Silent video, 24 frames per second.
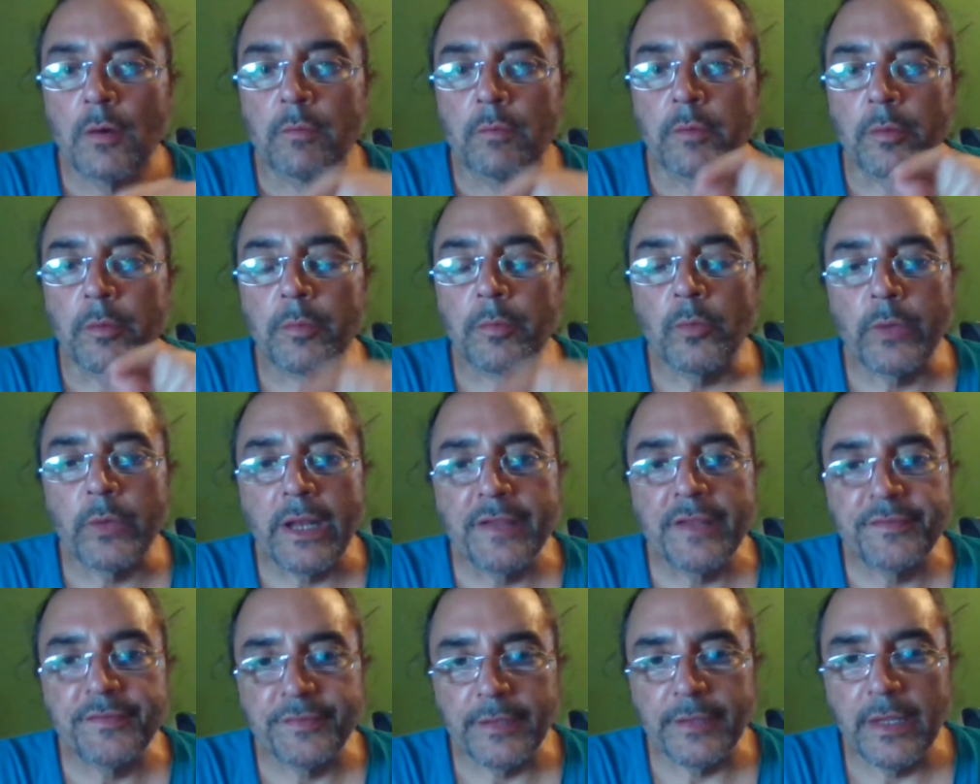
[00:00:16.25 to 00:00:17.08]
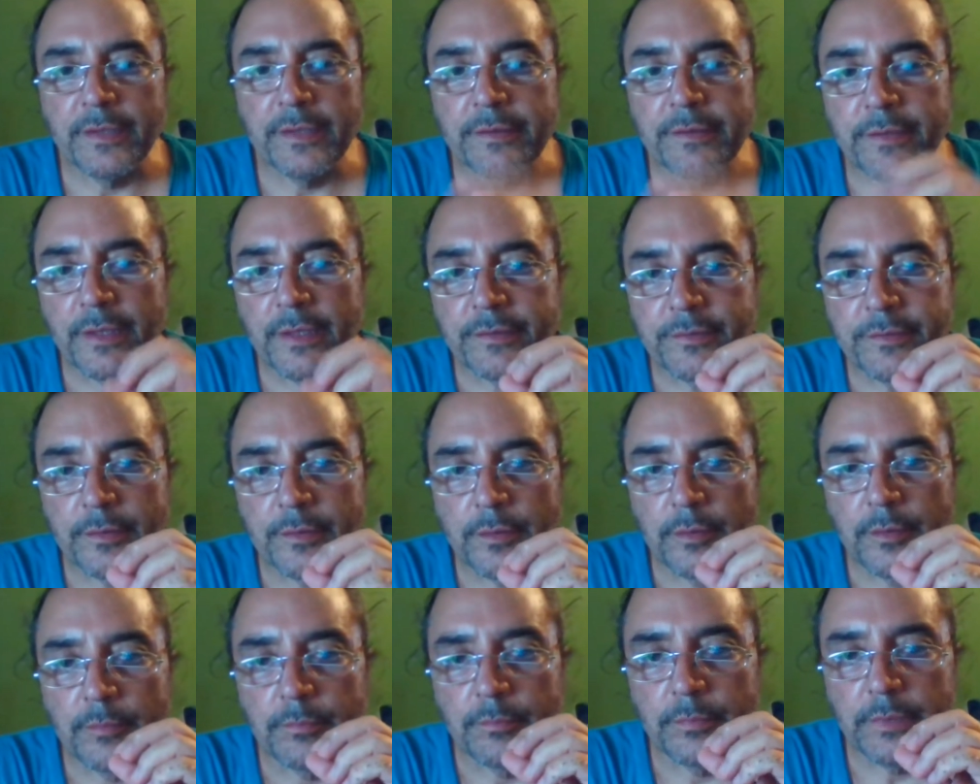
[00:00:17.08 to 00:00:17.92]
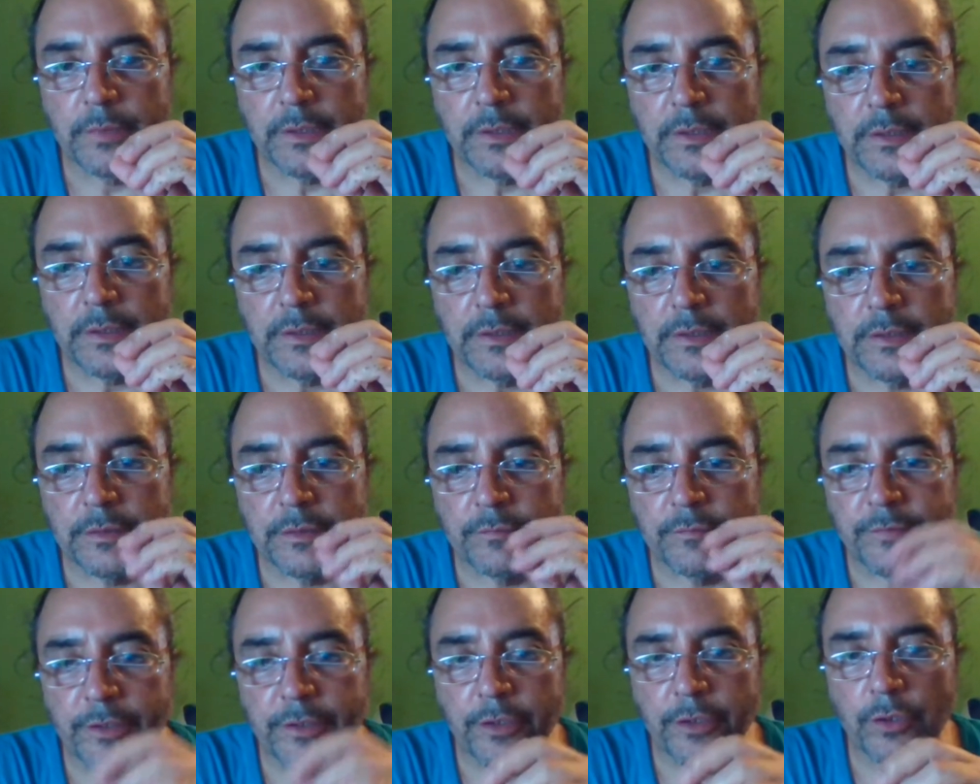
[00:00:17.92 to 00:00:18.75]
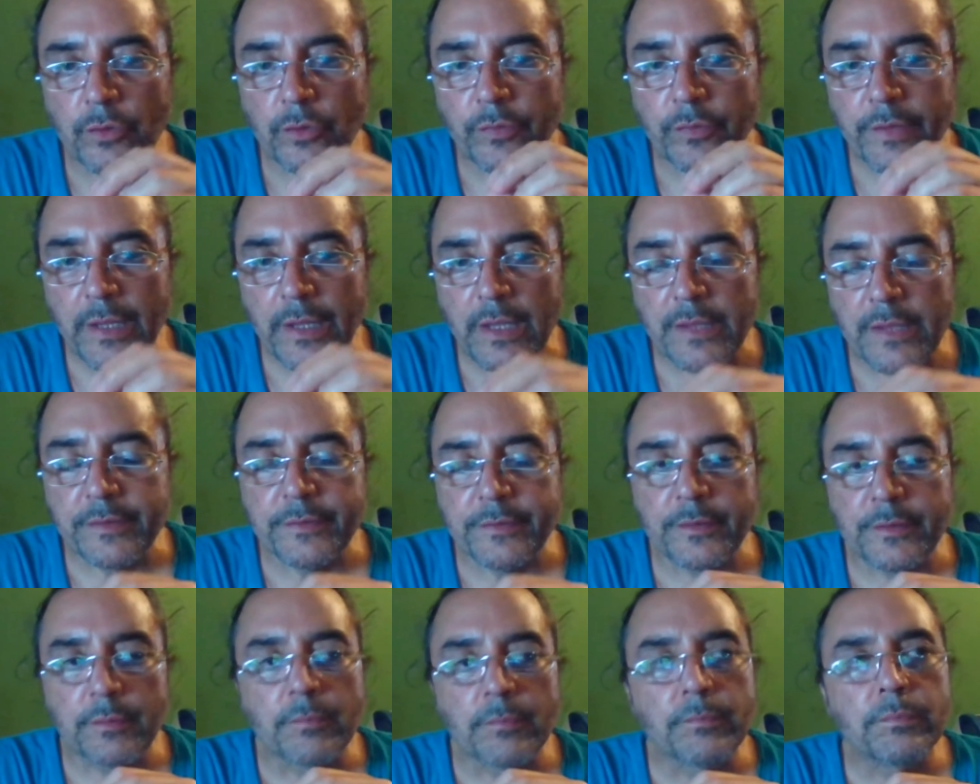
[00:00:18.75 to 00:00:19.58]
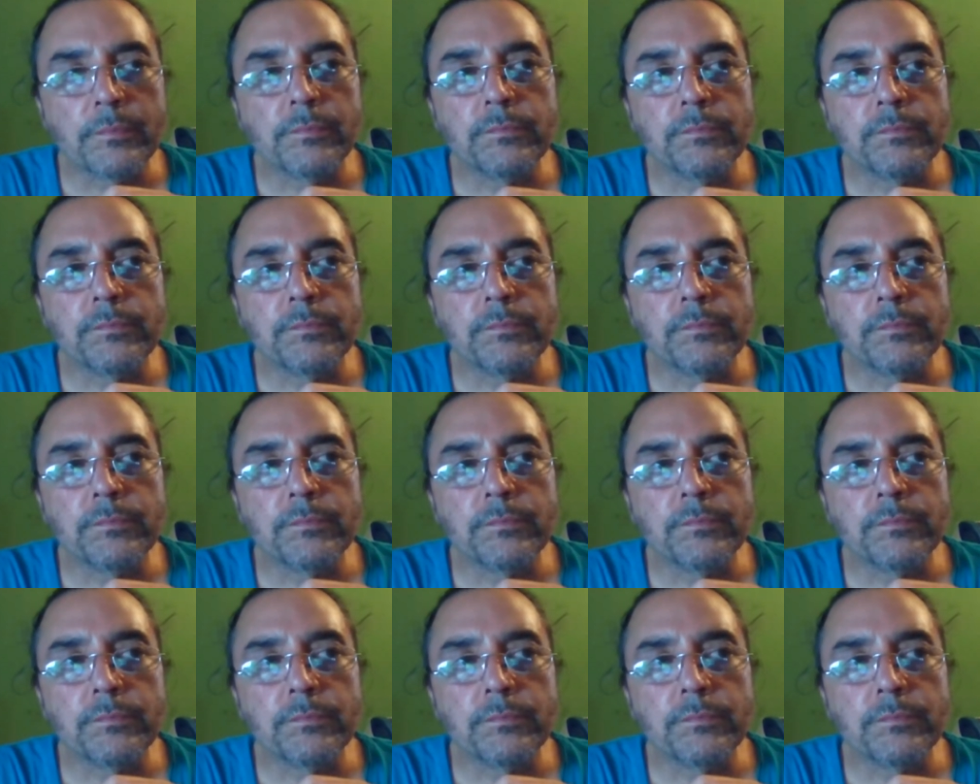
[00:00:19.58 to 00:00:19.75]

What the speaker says: Remember when I said that in the video that the